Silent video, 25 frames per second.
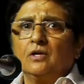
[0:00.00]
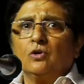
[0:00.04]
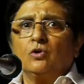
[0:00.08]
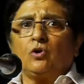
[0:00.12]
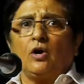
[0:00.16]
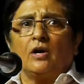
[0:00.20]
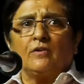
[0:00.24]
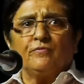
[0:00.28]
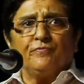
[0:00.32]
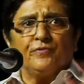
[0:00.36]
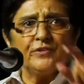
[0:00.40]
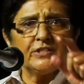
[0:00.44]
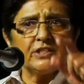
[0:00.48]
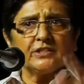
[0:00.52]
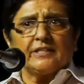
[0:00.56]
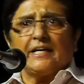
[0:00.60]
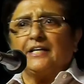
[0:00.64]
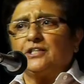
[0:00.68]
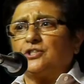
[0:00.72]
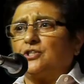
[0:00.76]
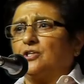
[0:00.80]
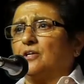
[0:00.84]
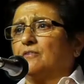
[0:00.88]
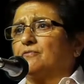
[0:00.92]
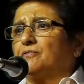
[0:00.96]

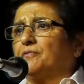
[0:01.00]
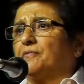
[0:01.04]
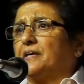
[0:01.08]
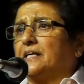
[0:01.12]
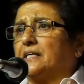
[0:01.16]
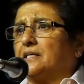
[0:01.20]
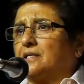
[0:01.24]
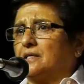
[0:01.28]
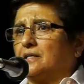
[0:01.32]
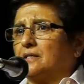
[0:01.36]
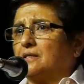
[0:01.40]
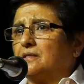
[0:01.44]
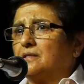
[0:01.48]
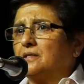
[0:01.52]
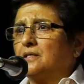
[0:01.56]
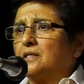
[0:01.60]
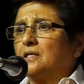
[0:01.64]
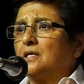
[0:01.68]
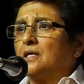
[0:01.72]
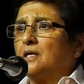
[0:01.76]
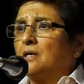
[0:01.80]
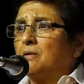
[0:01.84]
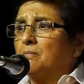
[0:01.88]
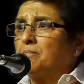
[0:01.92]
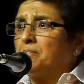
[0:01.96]
Confiscation of the vehicle.
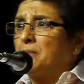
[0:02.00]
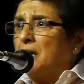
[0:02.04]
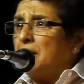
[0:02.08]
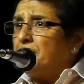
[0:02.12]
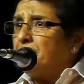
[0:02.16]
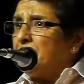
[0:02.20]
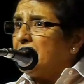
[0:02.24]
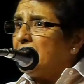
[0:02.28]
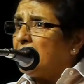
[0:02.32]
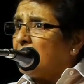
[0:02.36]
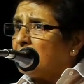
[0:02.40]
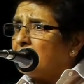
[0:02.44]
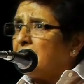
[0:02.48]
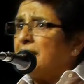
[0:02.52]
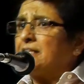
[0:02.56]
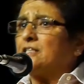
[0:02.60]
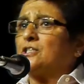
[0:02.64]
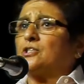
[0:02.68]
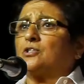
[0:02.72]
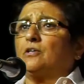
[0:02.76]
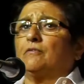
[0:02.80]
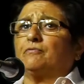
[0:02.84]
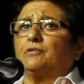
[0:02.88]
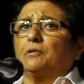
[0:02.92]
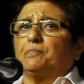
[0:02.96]
Maybe
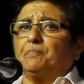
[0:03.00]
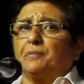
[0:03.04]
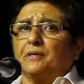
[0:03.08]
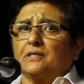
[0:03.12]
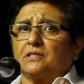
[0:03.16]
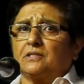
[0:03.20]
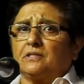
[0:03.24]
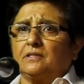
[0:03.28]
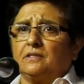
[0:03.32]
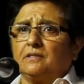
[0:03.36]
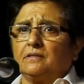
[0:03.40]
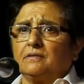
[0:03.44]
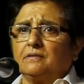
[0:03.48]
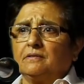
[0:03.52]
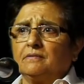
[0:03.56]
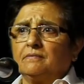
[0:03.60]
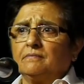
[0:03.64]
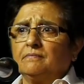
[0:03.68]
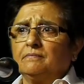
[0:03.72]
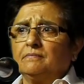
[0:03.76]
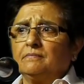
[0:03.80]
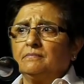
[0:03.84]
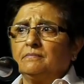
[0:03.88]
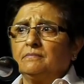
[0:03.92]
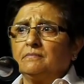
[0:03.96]
arrest of the person.
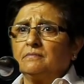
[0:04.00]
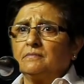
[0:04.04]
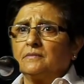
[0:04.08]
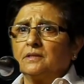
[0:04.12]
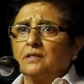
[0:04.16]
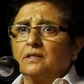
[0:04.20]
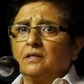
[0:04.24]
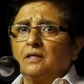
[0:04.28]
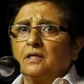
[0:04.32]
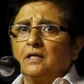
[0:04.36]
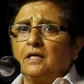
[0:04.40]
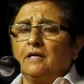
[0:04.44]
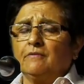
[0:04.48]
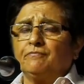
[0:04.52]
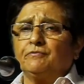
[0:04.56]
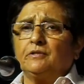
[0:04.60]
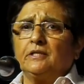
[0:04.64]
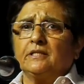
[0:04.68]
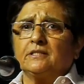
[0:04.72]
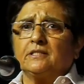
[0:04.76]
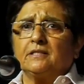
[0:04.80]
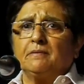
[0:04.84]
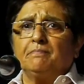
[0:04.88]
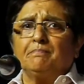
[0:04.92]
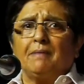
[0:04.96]
If
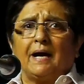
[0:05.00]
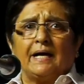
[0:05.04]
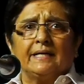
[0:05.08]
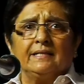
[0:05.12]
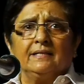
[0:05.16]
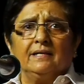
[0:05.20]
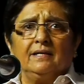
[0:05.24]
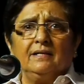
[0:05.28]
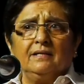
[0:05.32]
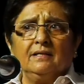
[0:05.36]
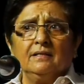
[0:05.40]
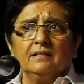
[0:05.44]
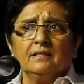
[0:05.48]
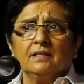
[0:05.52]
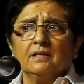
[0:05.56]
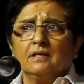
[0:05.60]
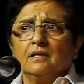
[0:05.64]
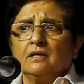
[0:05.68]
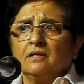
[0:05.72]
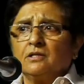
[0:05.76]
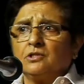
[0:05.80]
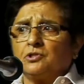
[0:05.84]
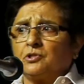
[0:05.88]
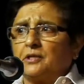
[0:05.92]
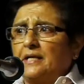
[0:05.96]
there's a minor,
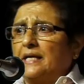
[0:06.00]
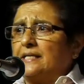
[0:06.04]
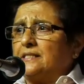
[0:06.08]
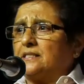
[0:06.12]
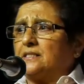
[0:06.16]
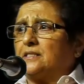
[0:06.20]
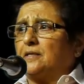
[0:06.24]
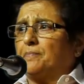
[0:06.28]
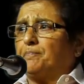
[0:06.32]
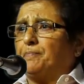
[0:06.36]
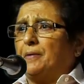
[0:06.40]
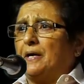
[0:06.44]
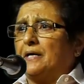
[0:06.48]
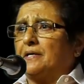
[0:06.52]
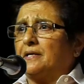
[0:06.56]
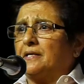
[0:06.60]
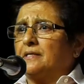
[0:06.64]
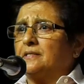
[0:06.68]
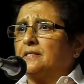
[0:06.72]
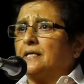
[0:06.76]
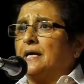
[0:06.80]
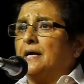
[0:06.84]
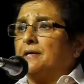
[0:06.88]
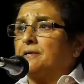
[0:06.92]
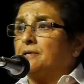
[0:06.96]
trace the
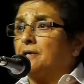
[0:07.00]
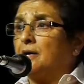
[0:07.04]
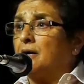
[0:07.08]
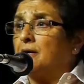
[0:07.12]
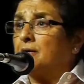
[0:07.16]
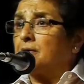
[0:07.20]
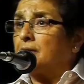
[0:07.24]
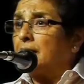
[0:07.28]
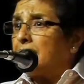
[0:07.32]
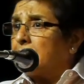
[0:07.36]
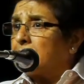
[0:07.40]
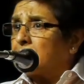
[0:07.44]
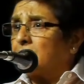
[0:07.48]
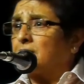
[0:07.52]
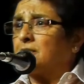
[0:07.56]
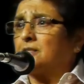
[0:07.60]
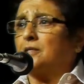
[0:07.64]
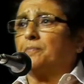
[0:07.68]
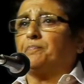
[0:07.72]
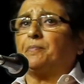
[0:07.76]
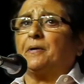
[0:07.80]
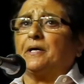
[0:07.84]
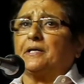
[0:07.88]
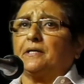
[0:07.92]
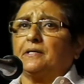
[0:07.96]
parent and arrest
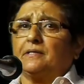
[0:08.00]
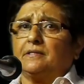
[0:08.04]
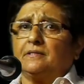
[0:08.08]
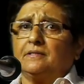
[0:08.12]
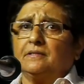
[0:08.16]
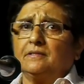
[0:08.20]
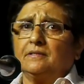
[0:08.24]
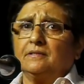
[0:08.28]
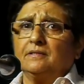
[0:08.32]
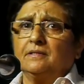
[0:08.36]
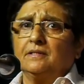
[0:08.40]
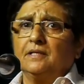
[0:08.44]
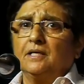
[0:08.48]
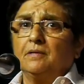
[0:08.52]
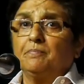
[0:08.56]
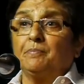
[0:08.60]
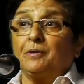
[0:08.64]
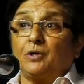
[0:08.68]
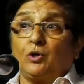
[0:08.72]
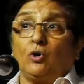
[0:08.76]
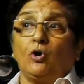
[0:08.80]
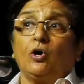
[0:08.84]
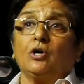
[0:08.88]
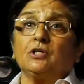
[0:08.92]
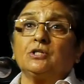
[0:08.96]
the parent.
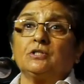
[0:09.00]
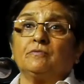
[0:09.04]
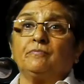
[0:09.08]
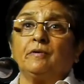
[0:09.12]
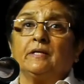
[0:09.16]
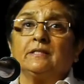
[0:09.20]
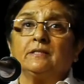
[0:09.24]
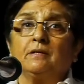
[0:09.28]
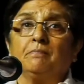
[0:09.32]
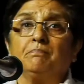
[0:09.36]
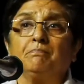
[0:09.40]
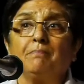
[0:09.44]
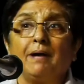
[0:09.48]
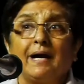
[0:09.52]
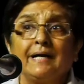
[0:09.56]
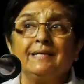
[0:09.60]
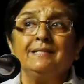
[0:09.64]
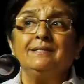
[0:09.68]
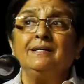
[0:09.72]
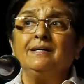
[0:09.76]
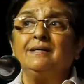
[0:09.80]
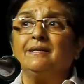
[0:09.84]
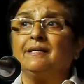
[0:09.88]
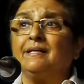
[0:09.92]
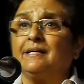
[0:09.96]
Because when the
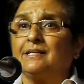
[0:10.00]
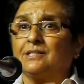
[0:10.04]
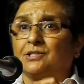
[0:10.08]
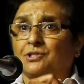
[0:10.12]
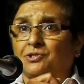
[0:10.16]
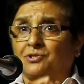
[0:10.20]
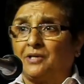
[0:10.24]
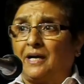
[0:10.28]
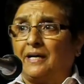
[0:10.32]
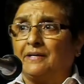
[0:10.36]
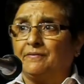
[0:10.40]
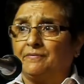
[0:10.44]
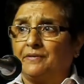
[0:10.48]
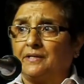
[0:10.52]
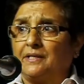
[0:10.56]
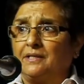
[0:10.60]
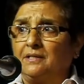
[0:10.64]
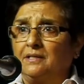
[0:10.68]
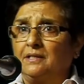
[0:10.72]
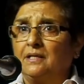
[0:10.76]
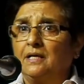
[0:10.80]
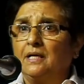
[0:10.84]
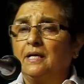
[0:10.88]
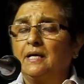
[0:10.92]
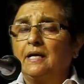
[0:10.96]
minor is
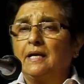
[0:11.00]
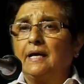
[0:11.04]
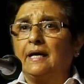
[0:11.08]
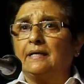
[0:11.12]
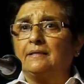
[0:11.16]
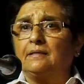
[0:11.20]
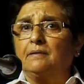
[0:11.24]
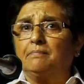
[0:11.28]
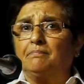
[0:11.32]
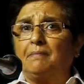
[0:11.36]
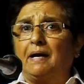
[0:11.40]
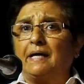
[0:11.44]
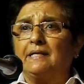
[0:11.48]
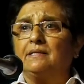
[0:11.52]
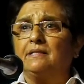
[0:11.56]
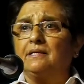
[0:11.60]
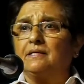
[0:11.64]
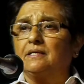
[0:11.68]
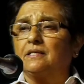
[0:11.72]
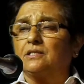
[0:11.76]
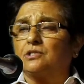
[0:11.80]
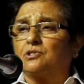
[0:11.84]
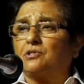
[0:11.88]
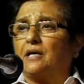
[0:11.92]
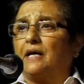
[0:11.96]
driving, and the minor
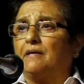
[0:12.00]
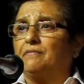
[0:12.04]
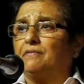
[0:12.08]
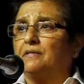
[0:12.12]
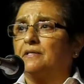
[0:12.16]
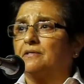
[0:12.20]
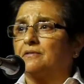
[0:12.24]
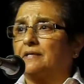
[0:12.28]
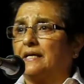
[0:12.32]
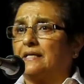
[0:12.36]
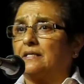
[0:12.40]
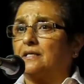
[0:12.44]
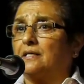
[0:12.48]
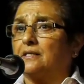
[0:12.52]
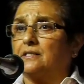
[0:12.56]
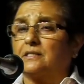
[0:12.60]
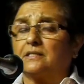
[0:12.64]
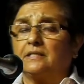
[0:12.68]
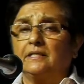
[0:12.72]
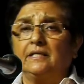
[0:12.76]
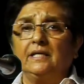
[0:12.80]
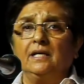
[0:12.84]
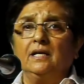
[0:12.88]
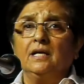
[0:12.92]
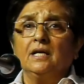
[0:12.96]
is driving
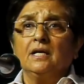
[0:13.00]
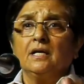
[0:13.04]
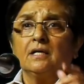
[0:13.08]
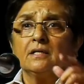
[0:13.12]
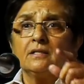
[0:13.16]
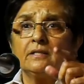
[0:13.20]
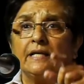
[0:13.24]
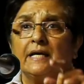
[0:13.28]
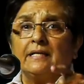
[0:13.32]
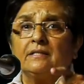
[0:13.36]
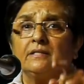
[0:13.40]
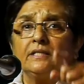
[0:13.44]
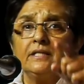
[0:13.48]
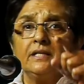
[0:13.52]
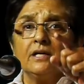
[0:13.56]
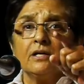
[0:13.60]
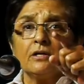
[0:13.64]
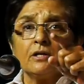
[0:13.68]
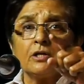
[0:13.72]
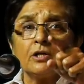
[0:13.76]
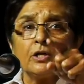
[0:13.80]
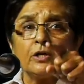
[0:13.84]
recklessly, then the